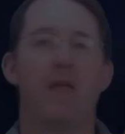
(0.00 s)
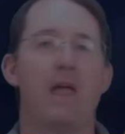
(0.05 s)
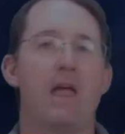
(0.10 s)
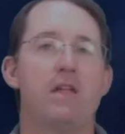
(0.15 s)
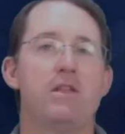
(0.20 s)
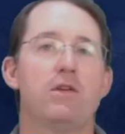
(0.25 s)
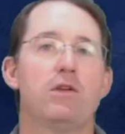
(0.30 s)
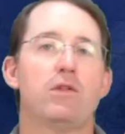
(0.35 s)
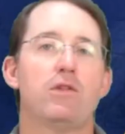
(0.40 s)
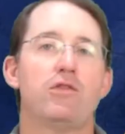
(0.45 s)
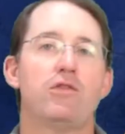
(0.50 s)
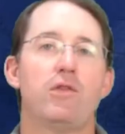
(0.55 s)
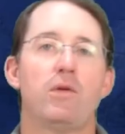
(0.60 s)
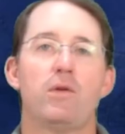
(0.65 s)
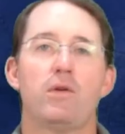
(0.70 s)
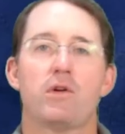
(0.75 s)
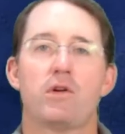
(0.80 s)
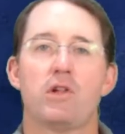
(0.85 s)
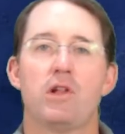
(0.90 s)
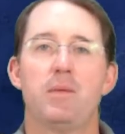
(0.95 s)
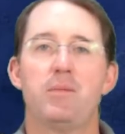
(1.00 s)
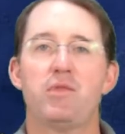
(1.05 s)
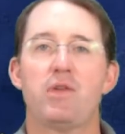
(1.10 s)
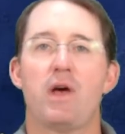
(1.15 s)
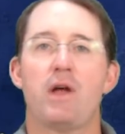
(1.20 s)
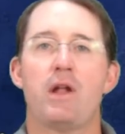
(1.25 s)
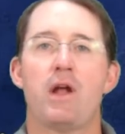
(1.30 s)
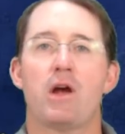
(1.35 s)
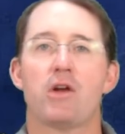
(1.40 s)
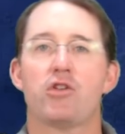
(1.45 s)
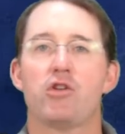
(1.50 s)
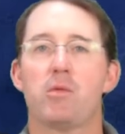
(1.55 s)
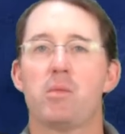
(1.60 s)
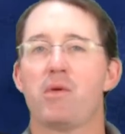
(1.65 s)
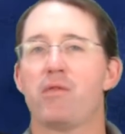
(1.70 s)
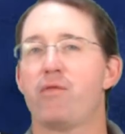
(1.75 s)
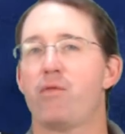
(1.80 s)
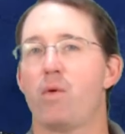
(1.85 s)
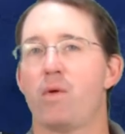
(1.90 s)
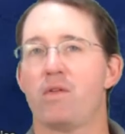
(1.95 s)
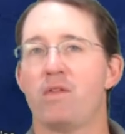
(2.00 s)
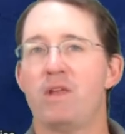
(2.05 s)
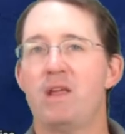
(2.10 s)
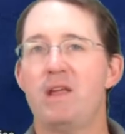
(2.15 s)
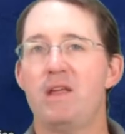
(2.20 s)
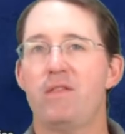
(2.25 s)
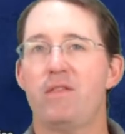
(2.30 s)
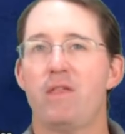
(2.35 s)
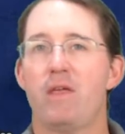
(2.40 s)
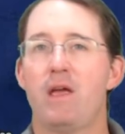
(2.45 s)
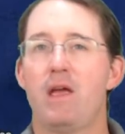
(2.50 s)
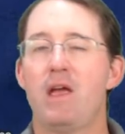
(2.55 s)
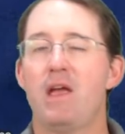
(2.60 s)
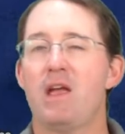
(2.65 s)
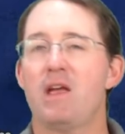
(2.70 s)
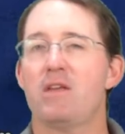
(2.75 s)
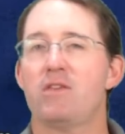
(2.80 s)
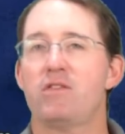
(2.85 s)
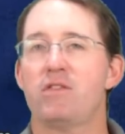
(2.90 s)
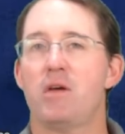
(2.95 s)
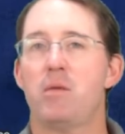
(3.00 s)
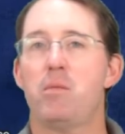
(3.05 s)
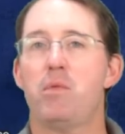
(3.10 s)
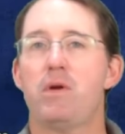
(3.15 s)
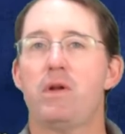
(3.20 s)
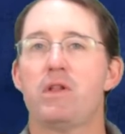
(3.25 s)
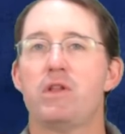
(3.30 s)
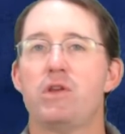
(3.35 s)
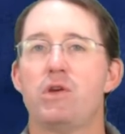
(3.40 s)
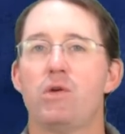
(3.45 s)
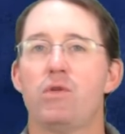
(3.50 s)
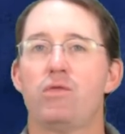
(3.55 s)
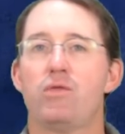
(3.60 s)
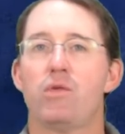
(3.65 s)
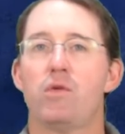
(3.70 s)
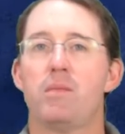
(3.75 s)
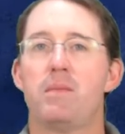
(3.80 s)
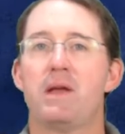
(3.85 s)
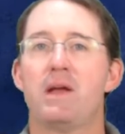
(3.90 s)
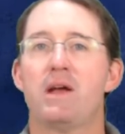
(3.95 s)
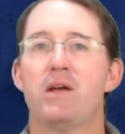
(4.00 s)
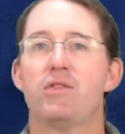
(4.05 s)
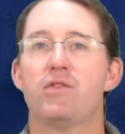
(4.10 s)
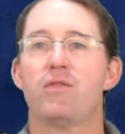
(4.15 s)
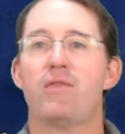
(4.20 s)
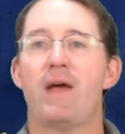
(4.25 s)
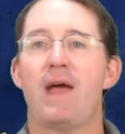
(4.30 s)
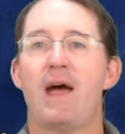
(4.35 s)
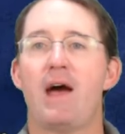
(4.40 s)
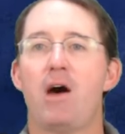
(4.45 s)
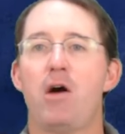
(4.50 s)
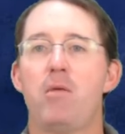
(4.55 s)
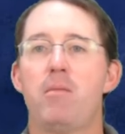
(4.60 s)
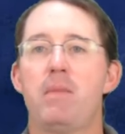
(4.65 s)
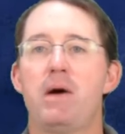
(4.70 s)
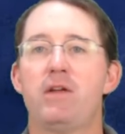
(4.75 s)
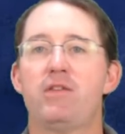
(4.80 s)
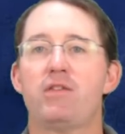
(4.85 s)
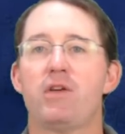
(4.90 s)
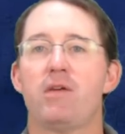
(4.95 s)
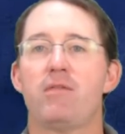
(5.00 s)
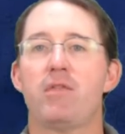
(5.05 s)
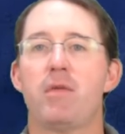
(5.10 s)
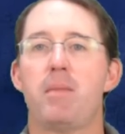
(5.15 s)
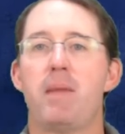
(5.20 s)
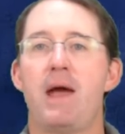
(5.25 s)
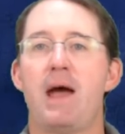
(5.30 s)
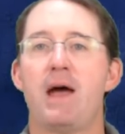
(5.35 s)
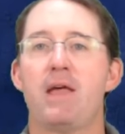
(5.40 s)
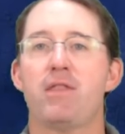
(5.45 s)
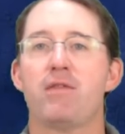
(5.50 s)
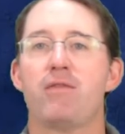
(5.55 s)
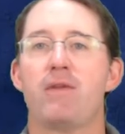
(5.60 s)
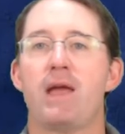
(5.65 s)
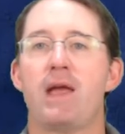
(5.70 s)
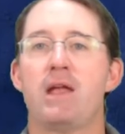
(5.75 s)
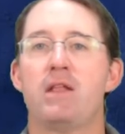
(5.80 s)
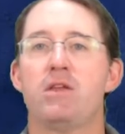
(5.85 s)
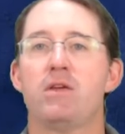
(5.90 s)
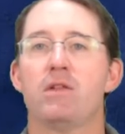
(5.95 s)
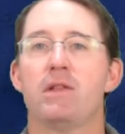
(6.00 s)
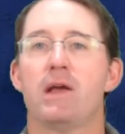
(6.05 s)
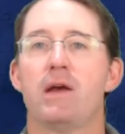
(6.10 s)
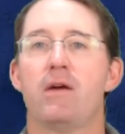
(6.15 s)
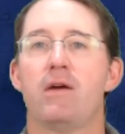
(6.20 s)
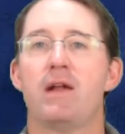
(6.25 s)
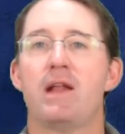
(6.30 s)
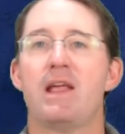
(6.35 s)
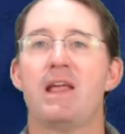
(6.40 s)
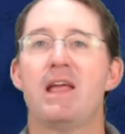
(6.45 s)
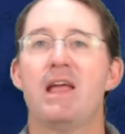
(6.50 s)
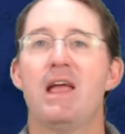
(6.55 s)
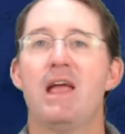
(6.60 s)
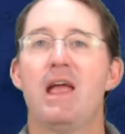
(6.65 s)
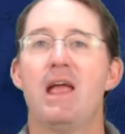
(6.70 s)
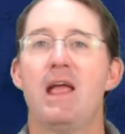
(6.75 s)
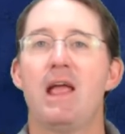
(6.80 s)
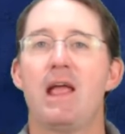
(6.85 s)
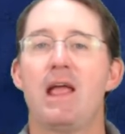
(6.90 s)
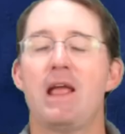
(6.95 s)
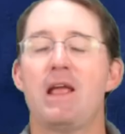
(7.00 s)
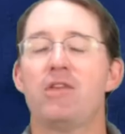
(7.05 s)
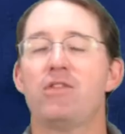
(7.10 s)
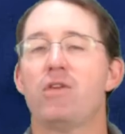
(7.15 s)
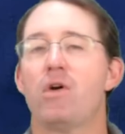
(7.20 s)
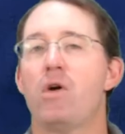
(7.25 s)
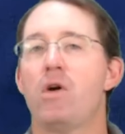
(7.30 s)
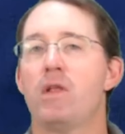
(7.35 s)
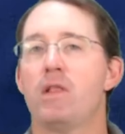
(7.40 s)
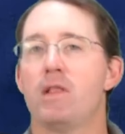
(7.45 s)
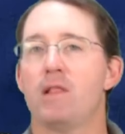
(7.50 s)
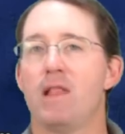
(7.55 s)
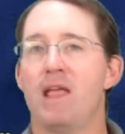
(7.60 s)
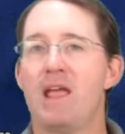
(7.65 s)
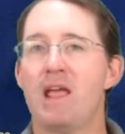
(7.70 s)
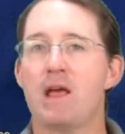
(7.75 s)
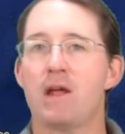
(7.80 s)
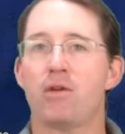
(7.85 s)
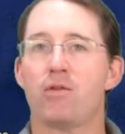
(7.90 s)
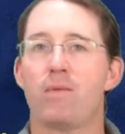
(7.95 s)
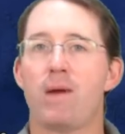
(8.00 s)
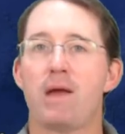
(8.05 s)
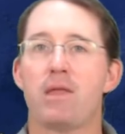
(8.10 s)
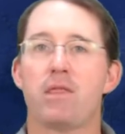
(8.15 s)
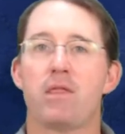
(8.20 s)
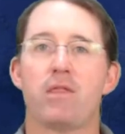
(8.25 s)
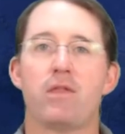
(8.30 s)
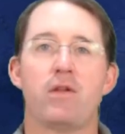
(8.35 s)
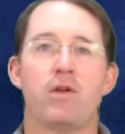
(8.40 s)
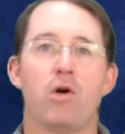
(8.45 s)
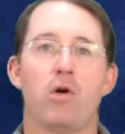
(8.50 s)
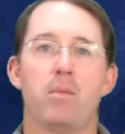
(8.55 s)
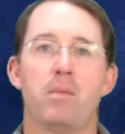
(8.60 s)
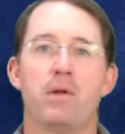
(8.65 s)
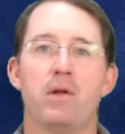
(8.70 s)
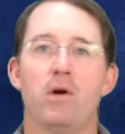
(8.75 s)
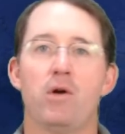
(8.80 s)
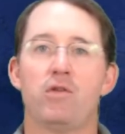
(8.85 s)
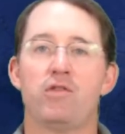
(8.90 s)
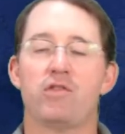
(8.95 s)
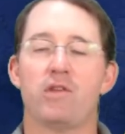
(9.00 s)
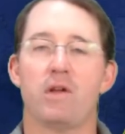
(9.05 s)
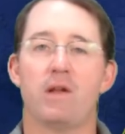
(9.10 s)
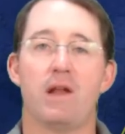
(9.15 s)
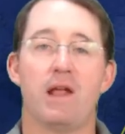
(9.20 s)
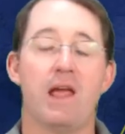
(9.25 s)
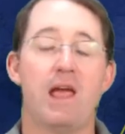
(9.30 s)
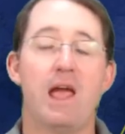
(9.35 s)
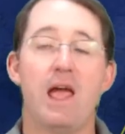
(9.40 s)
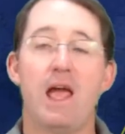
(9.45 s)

The annular solar eclipse on October 14th is somewhat unusual because of how much of the path of annularity is on land rather than open ocean.